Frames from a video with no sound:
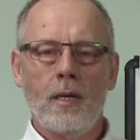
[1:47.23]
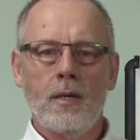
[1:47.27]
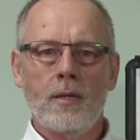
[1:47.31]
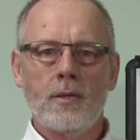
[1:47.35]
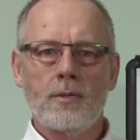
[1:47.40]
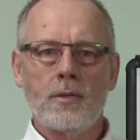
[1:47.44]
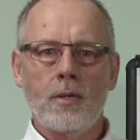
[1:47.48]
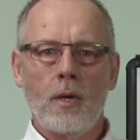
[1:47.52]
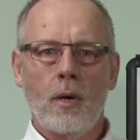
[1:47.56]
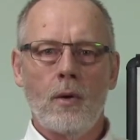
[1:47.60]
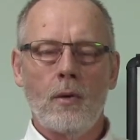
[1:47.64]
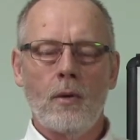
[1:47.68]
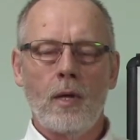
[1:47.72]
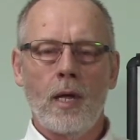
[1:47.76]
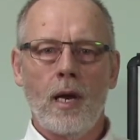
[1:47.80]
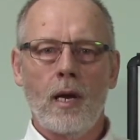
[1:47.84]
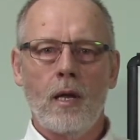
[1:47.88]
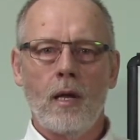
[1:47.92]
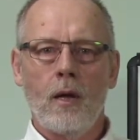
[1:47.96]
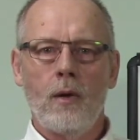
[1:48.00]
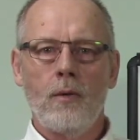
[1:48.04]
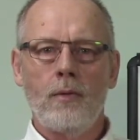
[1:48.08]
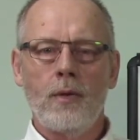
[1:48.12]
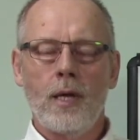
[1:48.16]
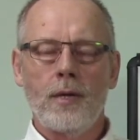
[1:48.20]
So let
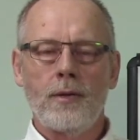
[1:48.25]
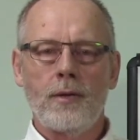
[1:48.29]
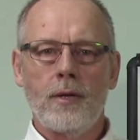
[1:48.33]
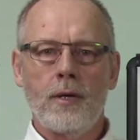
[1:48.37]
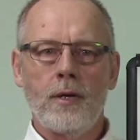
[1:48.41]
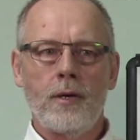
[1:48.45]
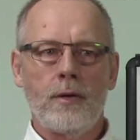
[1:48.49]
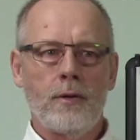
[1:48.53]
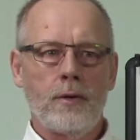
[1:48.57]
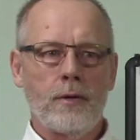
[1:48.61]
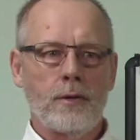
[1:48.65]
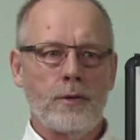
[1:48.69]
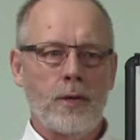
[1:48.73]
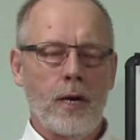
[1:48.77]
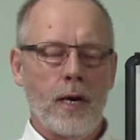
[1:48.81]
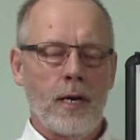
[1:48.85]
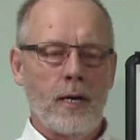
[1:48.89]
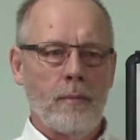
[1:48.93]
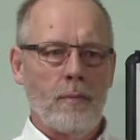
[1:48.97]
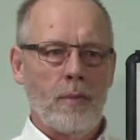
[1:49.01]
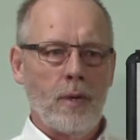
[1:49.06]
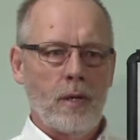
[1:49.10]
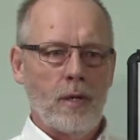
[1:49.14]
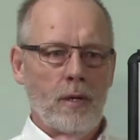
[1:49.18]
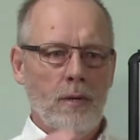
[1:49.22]
alone that here they're trying to
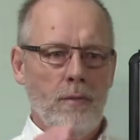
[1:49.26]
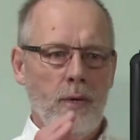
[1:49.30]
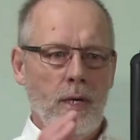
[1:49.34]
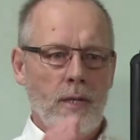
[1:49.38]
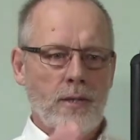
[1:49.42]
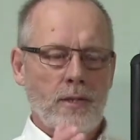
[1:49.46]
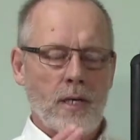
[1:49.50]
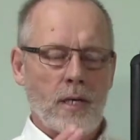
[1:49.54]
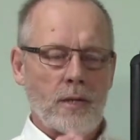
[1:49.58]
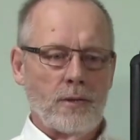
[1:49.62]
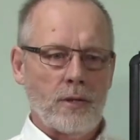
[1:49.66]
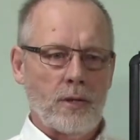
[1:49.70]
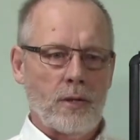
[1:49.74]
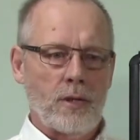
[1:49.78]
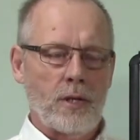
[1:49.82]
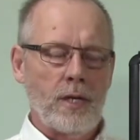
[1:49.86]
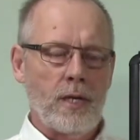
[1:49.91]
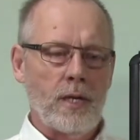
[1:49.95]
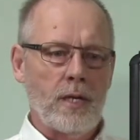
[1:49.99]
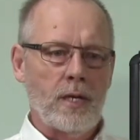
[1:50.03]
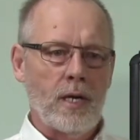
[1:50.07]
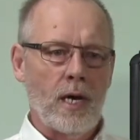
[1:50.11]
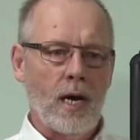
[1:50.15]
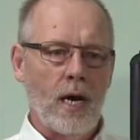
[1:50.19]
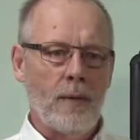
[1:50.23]
build a residential
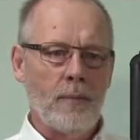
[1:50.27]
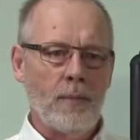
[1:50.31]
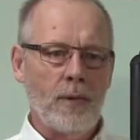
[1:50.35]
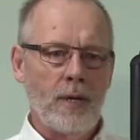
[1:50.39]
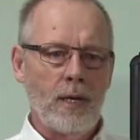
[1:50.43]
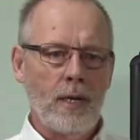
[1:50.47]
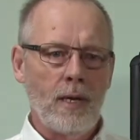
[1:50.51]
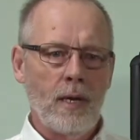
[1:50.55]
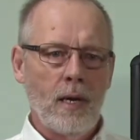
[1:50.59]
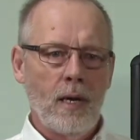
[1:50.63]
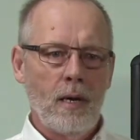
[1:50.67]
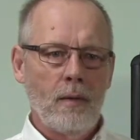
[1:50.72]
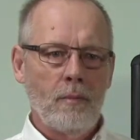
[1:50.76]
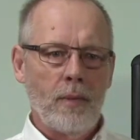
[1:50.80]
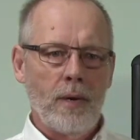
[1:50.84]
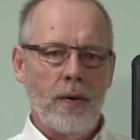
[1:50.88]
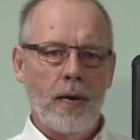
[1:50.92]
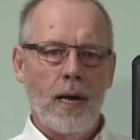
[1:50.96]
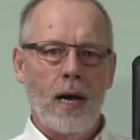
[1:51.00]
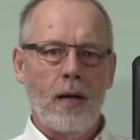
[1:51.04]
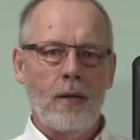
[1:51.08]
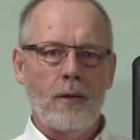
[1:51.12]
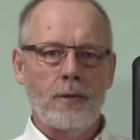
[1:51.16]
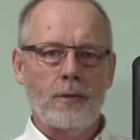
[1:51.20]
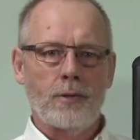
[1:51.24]
cleaning company but
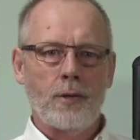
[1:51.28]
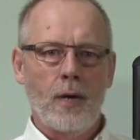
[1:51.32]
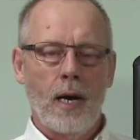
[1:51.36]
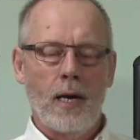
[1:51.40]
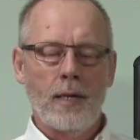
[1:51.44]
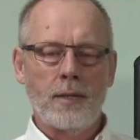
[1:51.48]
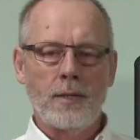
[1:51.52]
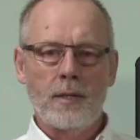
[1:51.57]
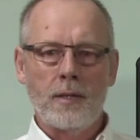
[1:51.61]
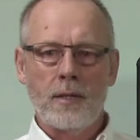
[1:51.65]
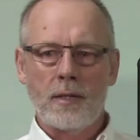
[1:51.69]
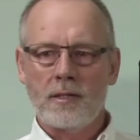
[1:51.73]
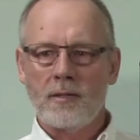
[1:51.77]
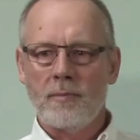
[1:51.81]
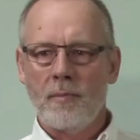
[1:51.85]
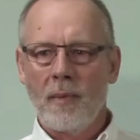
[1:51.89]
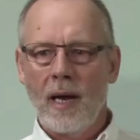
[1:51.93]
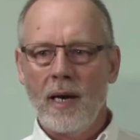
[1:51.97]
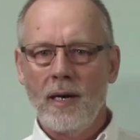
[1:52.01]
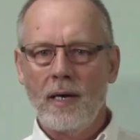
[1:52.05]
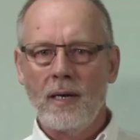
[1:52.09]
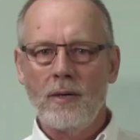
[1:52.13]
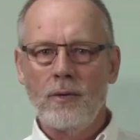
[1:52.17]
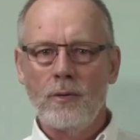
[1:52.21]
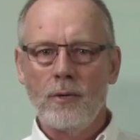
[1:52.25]
now they're trying to
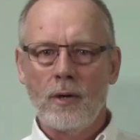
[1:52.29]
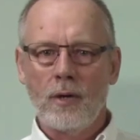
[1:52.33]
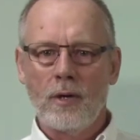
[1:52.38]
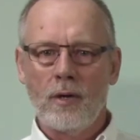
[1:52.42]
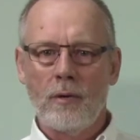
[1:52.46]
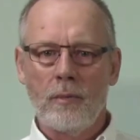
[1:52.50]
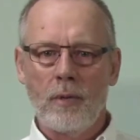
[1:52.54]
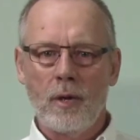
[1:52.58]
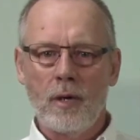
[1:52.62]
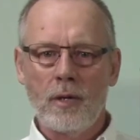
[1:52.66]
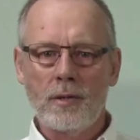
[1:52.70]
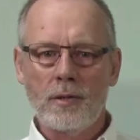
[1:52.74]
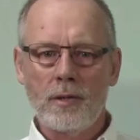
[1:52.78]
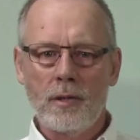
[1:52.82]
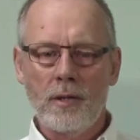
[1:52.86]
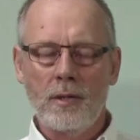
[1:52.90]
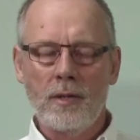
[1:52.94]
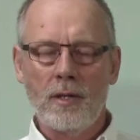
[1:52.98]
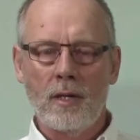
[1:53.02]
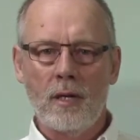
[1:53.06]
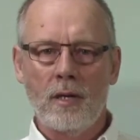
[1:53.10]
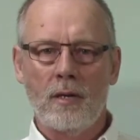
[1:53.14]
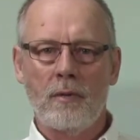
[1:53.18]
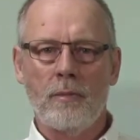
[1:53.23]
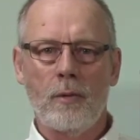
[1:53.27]
expand into a commercial
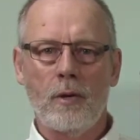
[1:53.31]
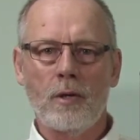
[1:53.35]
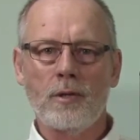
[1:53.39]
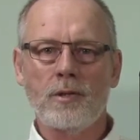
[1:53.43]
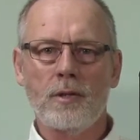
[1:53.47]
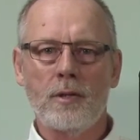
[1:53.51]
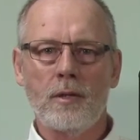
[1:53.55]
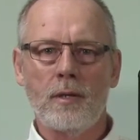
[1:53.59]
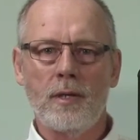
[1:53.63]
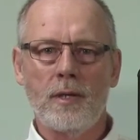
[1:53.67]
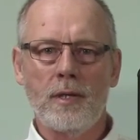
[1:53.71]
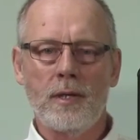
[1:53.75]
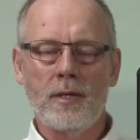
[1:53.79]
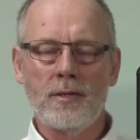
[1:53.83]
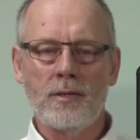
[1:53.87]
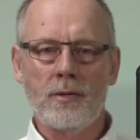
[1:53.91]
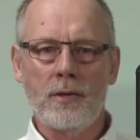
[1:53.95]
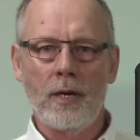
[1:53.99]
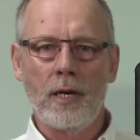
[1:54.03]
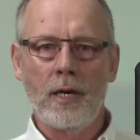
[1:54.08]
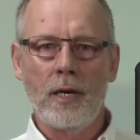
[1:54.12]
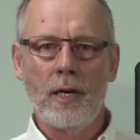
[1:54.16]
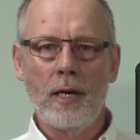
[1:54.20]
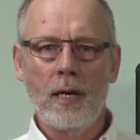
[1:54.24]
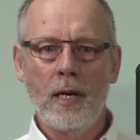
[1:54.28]
into the commercial
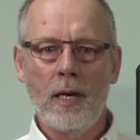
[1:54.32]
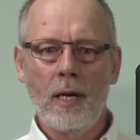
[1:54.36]
industry.